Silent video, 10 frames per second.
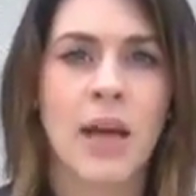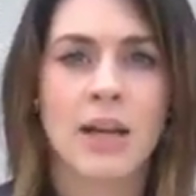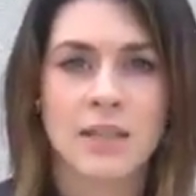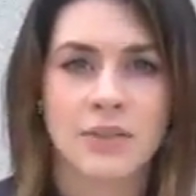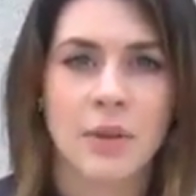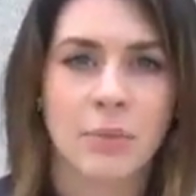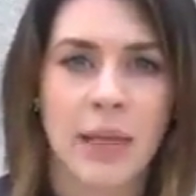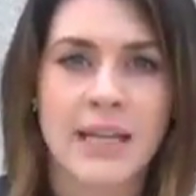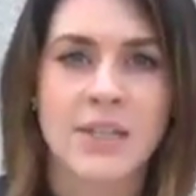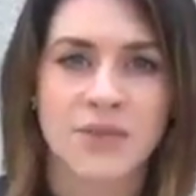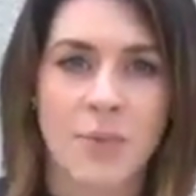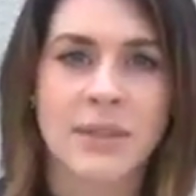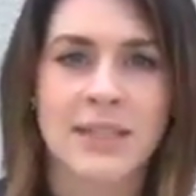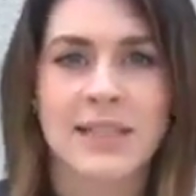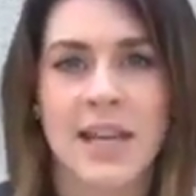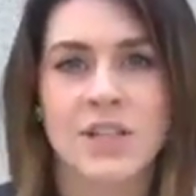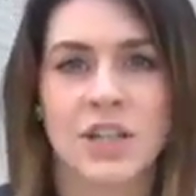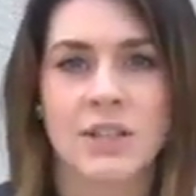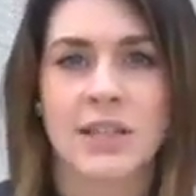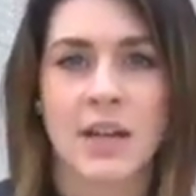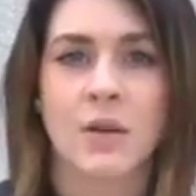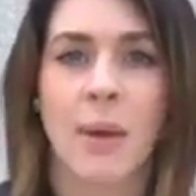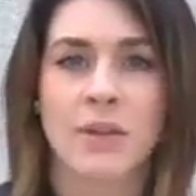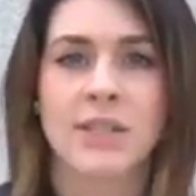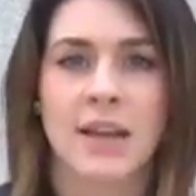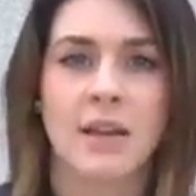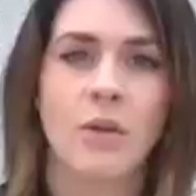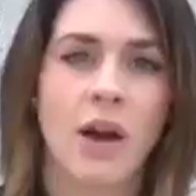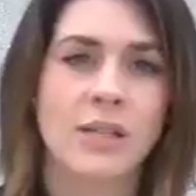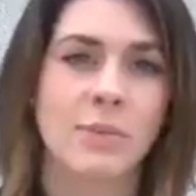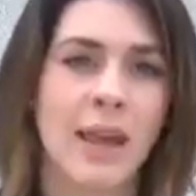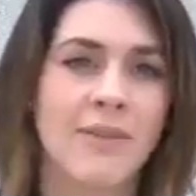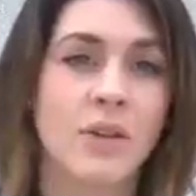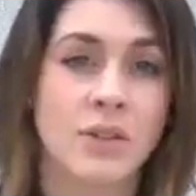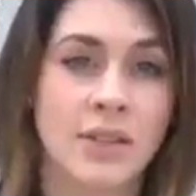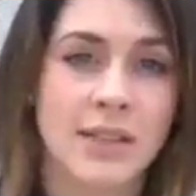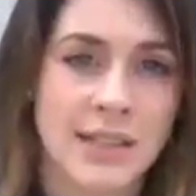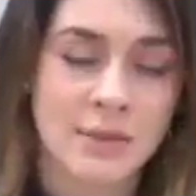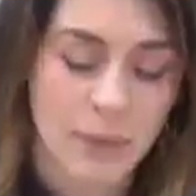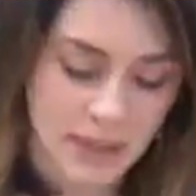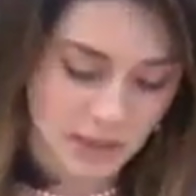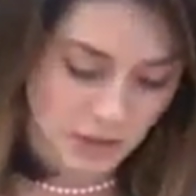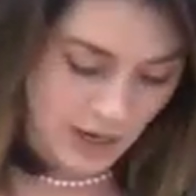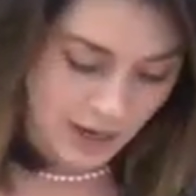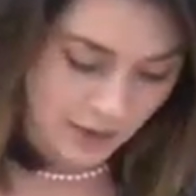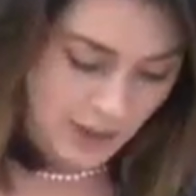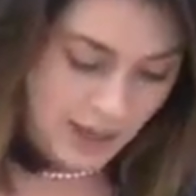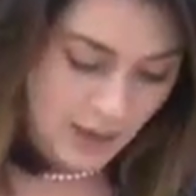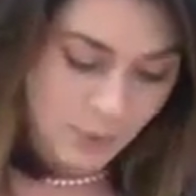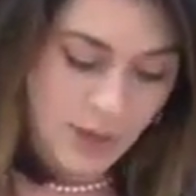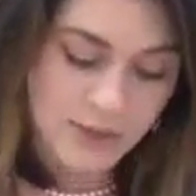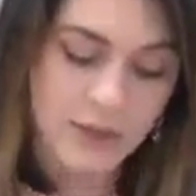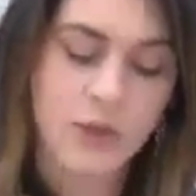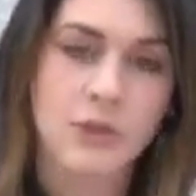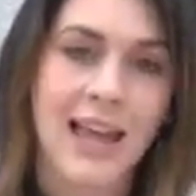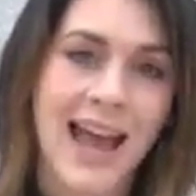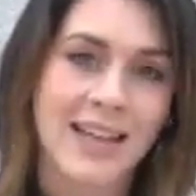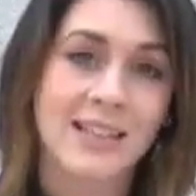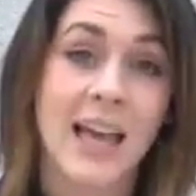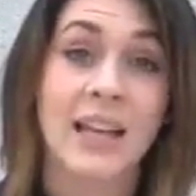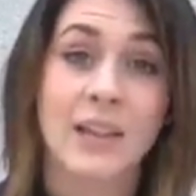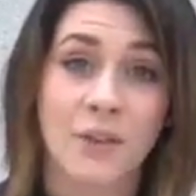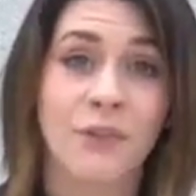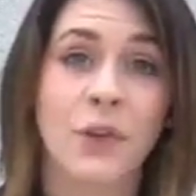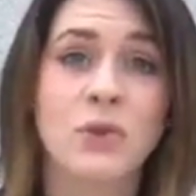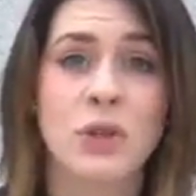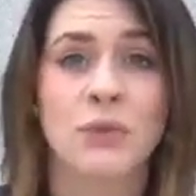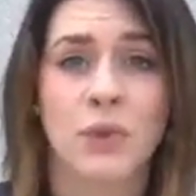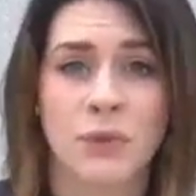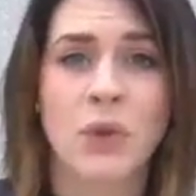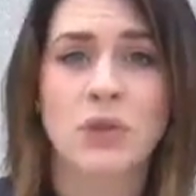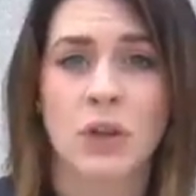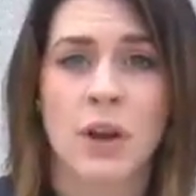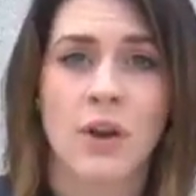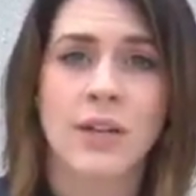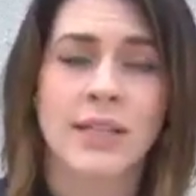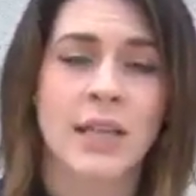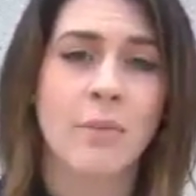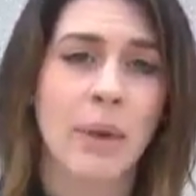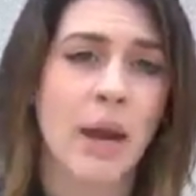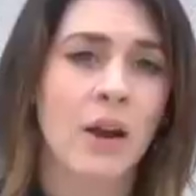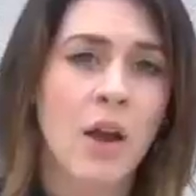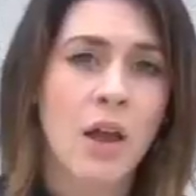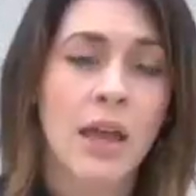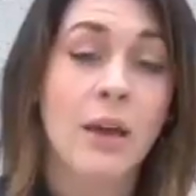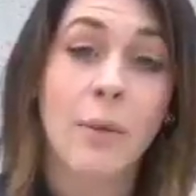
because of complaints from the detention center about Standing Rock's behavior since he's been in jail. Prosecutors asked that in the future for future hearings he appear